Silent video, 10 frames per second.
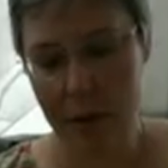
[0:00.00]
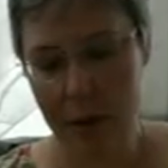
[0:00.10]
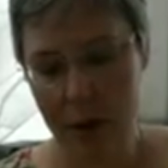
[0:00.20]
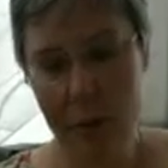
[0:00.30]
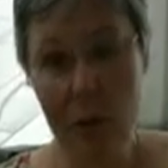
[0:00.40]

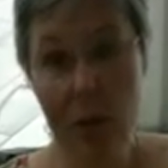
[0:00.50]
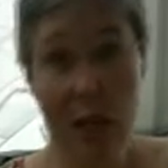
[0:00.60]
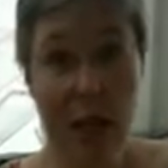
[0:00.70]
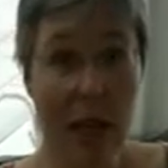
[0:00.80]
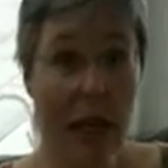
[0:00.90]
I was
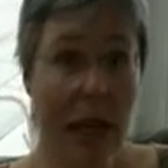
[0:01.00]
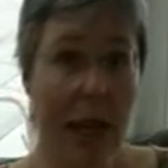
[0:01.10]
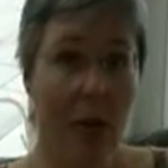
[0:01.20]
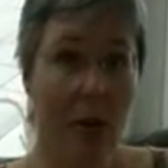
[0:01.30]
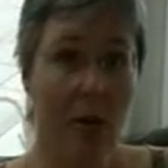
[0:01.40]
looking at
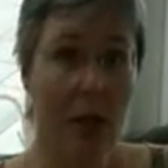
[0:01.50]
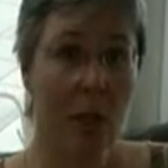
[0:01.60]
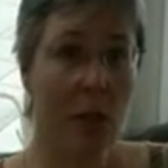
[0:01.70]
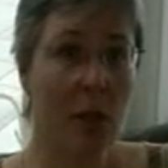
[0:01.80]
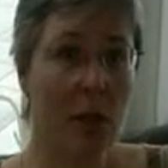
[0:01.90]
how the
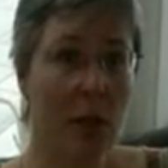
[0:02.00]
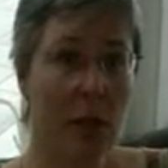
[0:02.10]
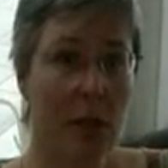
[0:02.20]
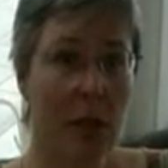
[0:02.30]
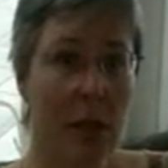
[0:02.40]

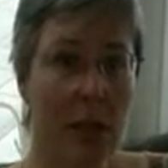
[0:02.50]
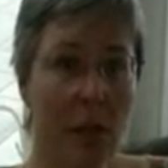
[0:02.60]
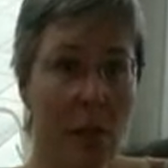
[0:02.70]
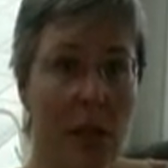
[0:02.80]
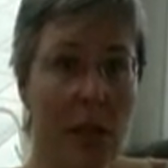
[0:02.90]
audience,
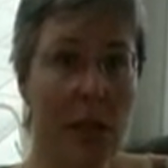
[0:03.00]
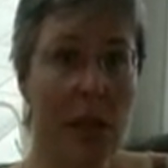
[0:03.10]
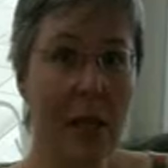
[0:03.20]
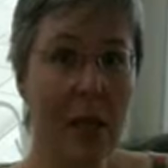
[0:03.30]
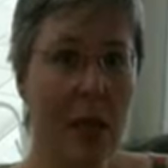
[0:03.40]
as we
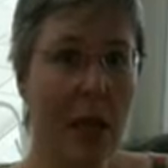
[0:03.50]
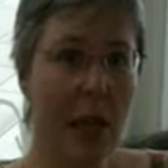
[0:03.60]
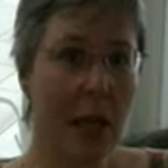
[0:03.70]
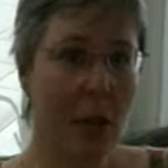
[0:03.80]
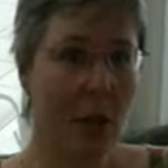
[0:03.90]
seek to
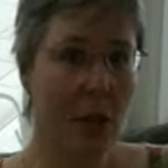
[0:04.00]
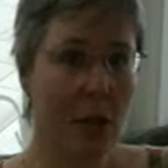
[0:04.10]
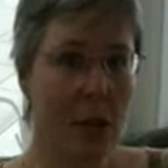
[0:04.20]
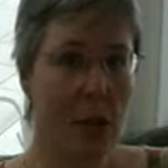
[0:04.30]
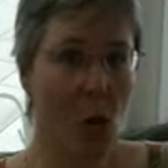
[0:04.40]
engage
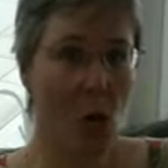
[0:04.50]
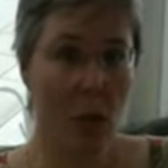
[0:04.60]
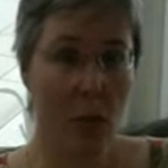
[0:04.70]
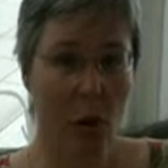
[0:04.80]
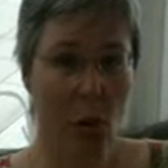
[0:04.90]
them
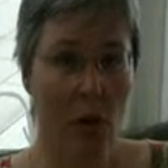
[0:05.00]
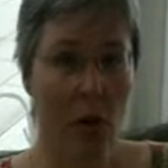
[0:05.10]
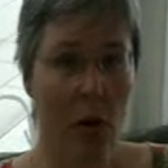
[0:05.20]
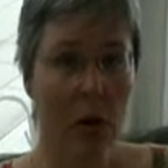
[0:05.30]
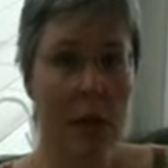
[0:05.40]
more and
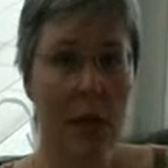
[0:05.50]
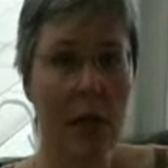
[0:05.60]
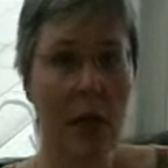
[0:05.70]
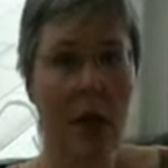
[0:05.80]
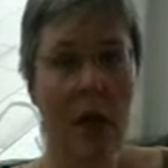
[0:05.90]
more,
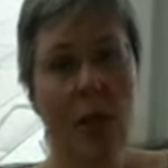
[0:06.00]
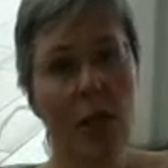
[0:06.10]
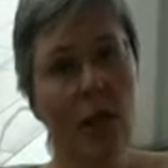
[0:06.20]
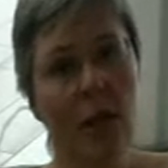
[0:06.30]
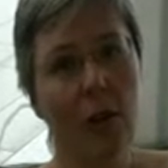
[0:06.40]
are
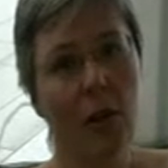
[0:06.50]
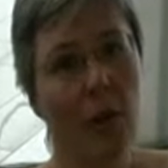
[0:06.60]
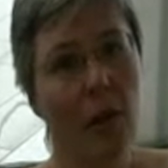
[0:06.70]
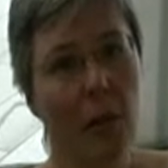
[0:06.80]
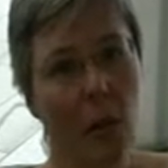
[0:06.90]
actually going to
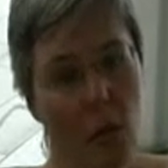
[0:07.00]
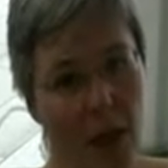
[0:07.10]
become more